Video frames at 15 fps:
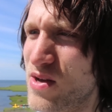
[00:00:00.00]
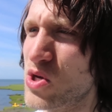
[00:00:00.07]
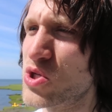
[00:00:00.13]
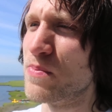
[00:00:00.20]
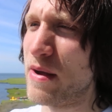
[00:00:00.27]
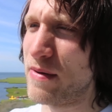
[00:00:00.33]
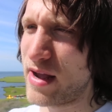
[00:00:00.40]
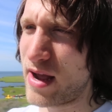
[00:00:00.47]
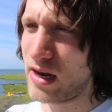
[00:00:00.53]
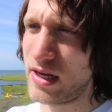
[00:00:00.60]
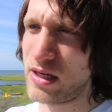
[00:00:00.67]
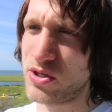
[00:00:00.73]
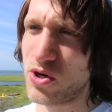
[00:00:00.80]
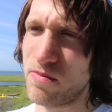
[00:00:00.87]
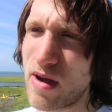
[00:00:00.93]
So maybe he had
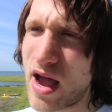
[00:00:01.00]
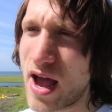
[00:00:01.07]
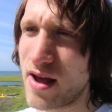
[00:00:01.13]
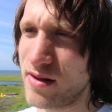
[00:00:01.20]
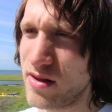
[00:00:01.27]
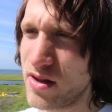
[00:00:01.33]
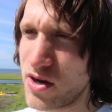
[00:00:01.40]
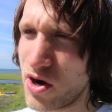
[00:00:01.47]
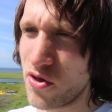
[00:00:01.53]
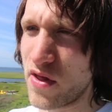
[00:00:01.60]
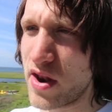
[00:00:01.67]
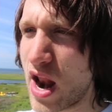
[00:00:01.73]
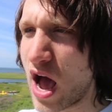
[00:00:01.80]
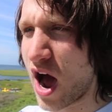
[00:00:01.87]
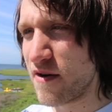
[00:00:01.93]
Lisa or Matt, you know,
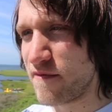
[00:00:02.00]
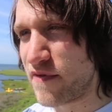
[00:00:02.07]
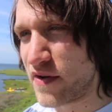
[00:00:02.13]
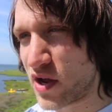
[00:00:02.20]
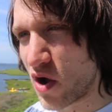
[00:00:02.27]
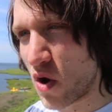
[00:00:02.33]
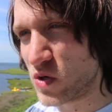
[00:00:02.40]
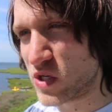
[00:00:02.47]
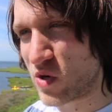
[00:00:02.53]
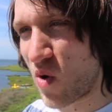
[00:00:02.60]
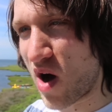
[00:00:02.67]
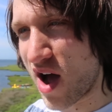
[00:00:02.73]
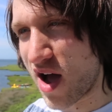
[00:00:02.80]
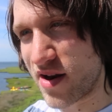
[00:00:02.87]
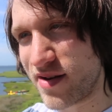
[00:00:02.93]
the non-video
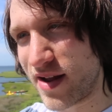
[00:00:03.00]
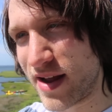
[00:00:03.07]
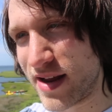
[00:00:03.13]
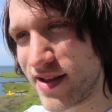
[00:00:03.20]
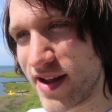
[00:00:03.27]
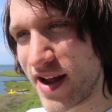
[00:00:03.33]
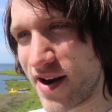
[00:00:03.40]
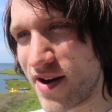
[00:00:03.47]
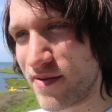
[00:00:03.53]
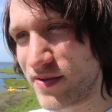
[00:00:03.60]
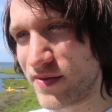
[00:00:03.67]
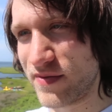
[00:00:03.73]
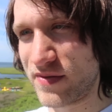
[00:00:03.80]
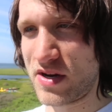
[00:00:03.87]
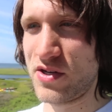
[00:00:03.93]
squad in there
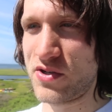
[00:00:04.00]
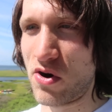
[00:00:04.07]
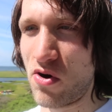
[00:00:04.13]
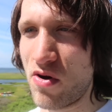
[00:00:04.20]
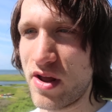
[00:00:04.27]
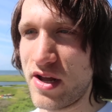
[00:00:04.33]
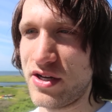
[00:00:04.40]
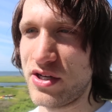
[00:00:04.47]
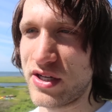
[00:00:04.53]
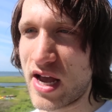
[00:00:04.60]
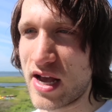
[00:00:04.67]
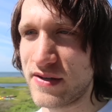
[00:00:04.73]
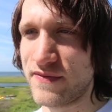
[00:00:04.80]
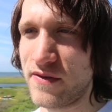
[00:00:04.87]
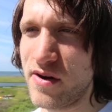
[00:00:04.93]
controlling it. He just
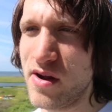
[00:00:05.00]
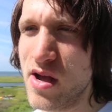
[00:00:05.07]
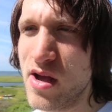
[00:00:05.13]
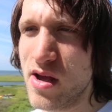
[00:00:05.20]
asked for.